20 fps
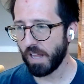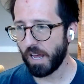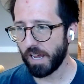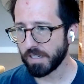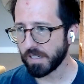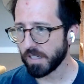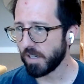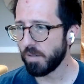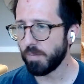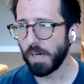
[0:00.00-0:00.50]

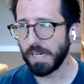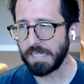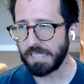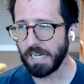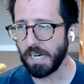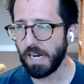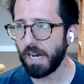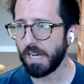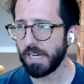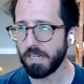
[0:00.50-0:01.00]
and they're like,
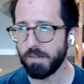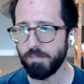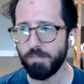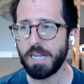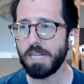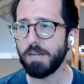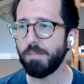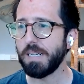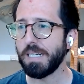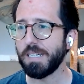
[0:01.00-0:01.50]
oh my
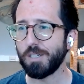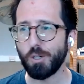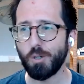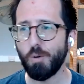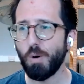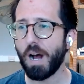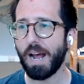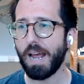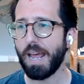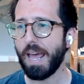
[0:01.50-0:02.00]
God, it
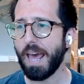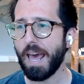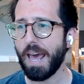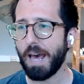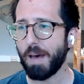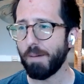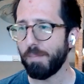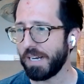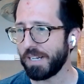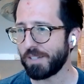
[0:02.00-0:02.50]
made me into
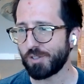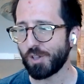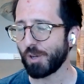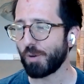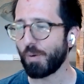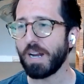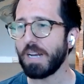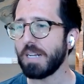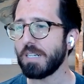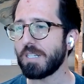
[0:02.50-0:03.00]
who I
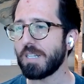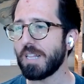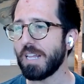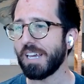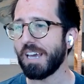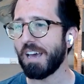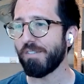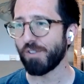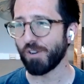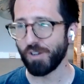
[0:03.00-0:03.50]
am and it's the
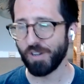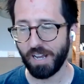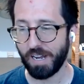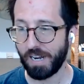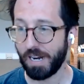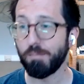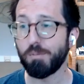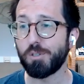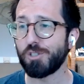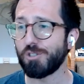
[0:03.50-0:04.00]
greatest thing
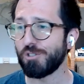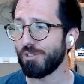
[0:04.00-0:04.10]
ever.